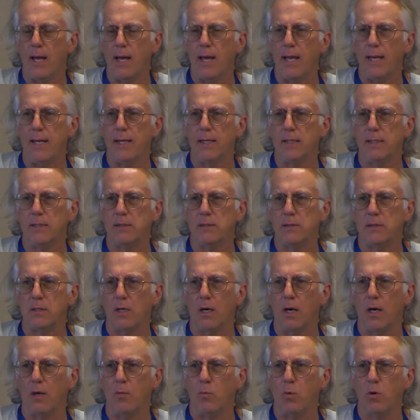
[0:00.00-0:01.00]
And
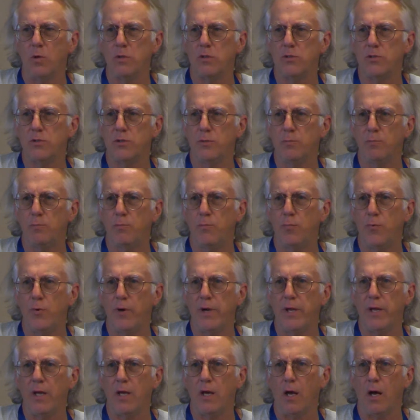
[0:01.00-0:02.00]
I want to
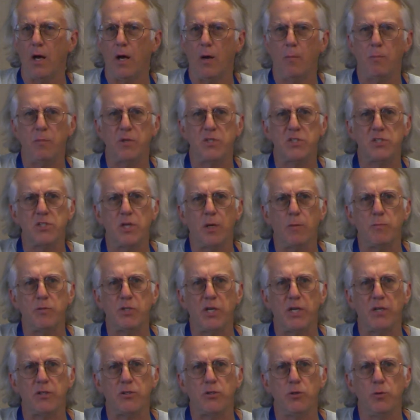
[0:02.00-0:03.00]
bring up a
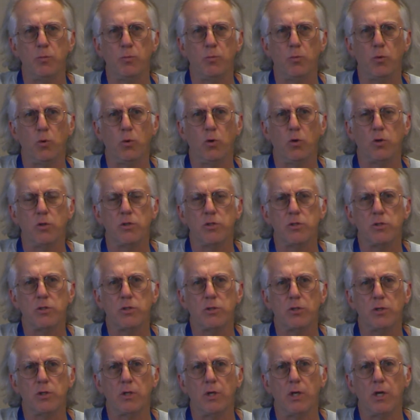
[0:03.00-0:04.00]
subject you
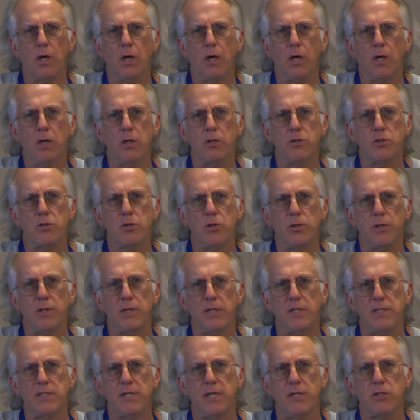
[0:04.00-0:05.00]
brought to
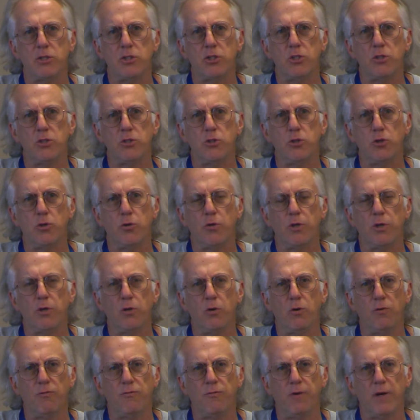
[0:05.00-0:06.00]
the attention during
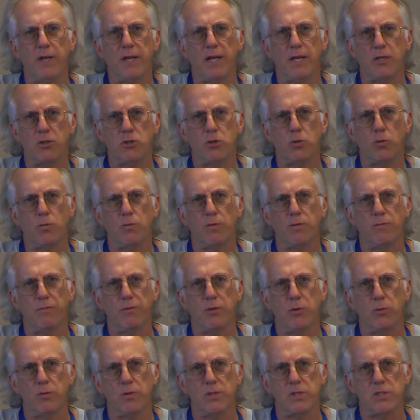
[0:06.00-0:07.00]
your financial
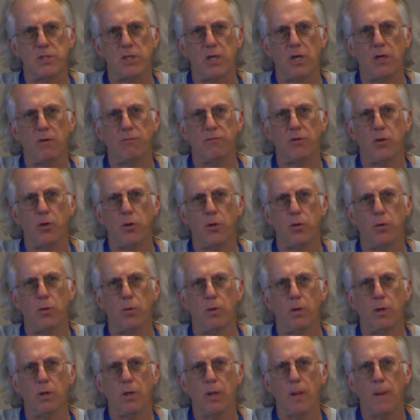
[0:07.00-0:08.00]
review this
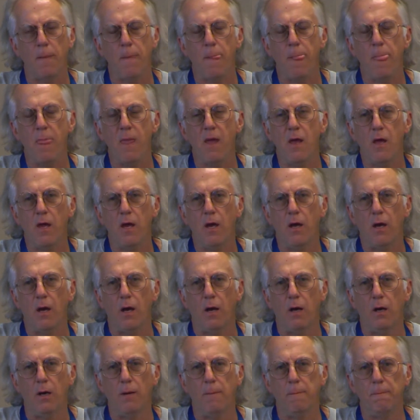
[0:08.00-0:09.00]
afternoon.
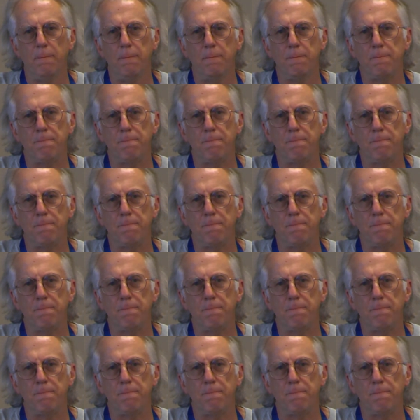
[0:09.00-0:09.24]
Yeah.